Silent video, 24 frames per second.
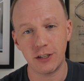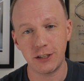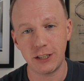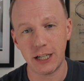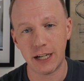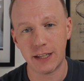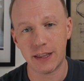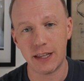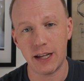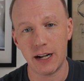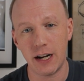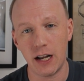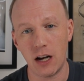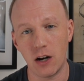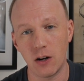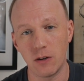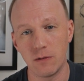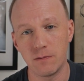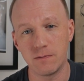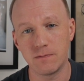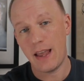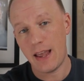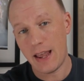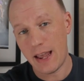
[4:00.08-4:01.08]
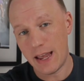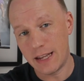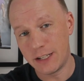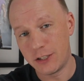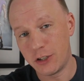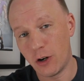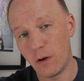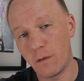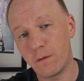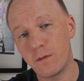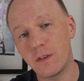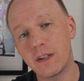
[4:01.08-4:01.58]
to check that out. And
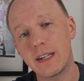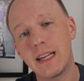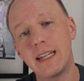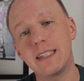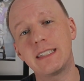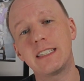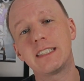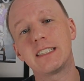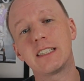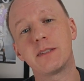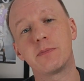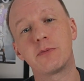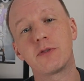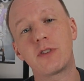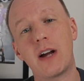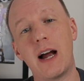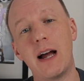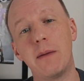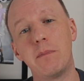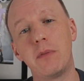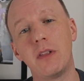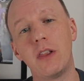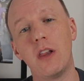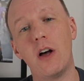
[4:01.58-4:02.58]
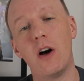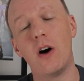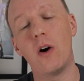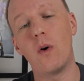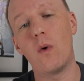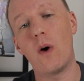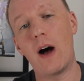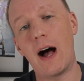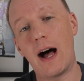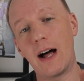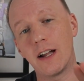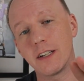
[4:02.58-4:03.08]
don't forget to subscribe
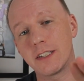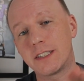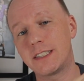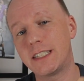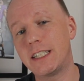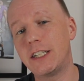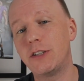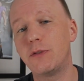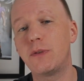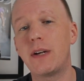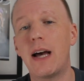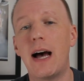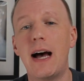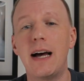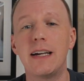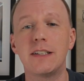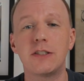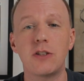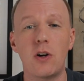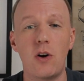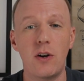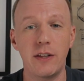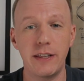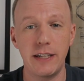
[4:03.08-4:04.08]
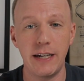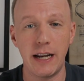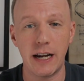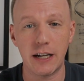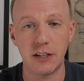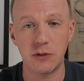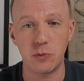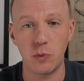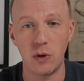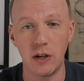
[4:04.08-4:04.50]
below. I'll see you guys on the next